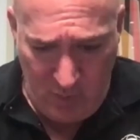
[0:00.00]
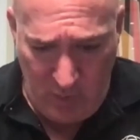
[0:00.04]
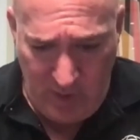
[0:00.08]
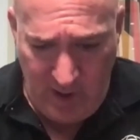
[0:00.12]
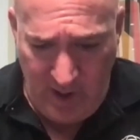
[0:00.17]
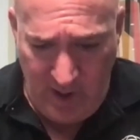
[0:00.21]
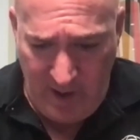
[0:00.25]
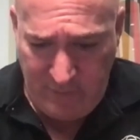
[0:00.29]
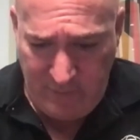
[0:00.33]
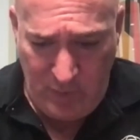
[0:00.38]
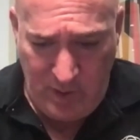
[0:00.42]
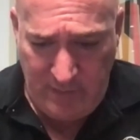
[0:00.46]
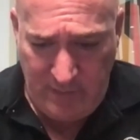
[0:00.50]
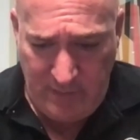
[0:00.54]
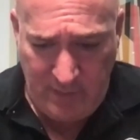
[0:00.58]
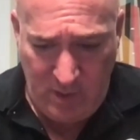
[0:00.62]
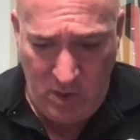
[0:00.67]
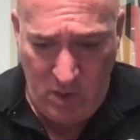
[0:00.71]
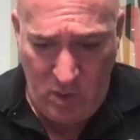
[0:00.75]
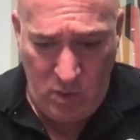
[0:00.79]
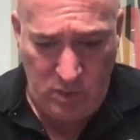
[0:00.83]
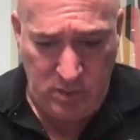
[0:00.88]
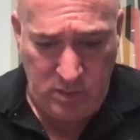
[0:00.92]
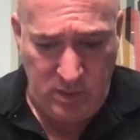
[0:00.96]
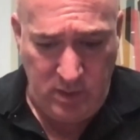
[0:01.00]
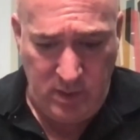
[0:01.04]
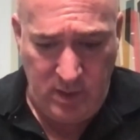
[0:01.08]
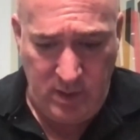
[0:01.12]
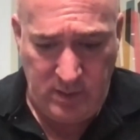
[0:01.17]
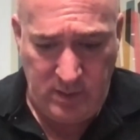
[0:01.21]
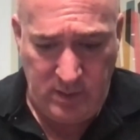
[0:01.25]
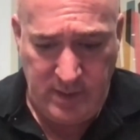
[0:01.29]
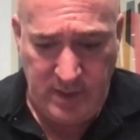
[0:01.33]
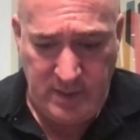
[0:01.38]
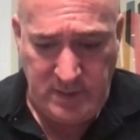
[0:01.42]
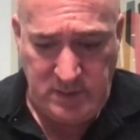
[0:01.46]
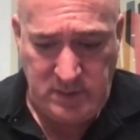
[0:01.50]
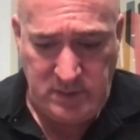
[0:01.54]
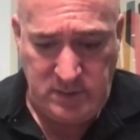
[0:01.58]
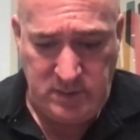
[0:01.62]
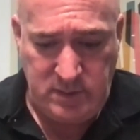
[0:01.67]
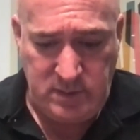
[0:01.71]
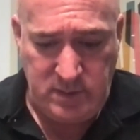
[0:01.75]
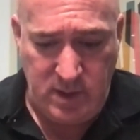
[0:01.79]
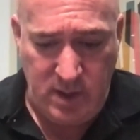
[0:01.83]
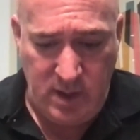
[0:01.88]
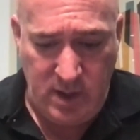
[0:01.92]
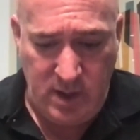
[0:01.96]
have a whole list.